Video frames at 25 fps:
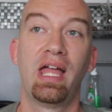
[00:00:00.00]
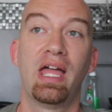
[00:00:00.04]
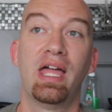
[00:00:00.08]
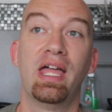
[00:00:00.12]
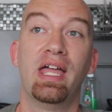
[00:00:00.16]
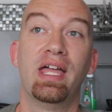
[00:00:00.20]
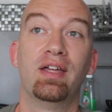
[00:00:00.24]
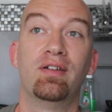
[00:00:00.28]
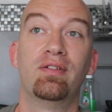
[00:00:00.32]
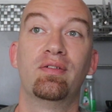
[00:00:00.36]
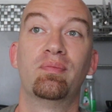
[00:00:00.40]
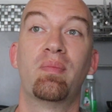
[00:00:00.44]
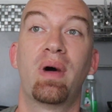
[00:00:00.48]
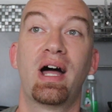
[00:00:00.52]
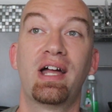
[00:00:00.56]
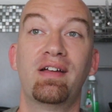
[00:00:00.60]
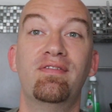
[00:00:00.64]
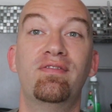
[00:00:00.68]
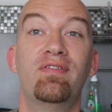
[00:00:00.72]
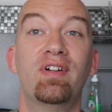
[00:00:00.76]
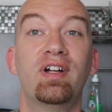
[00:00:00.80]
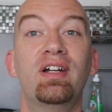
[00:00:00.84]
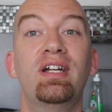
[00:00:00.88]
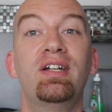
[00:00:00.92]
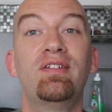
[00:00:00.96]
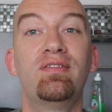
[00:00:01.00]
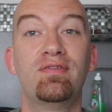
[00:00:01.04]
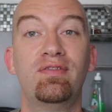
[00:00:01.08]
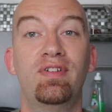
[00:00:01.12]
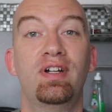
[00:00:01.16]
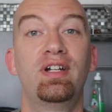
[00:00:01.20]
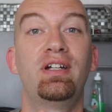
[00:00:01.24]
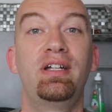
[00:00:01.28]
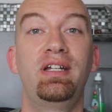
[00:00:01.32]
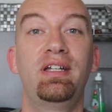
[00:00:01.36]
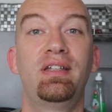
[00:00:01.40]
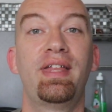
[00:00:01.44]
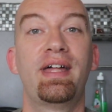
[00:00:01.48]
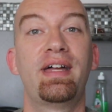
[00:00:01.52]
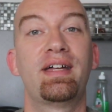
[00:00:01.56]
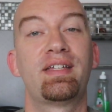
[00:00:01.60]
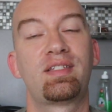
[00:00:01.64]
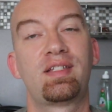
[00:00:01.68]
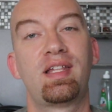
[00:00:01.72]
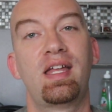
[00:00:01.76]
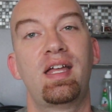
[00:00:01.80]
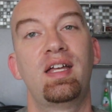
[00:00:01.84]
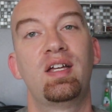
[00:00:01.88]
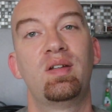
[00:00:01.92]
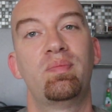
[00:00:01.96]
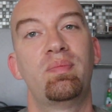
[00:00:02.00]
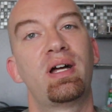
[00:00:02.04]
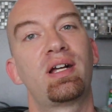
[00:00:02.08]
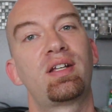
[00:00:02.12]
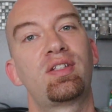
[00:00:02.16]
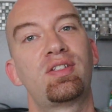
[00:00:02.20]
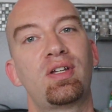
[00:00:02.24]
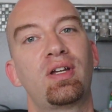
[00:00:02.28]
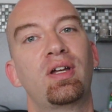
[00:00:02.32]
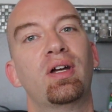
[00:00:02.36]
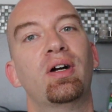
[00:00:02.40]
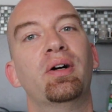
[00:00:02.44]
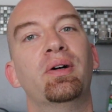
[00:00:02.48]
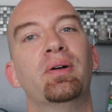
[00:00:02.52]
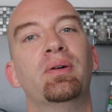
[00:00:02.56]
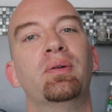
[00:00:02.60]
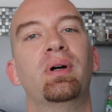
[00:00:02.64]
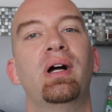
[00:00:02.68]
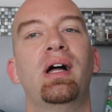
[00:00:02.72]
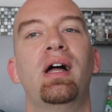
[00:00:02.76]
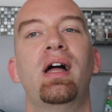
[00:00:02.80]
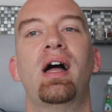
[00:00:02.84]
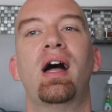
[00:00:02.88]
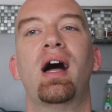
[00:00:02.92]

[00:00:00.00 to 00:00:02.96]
and on my very, very last day in Mexico,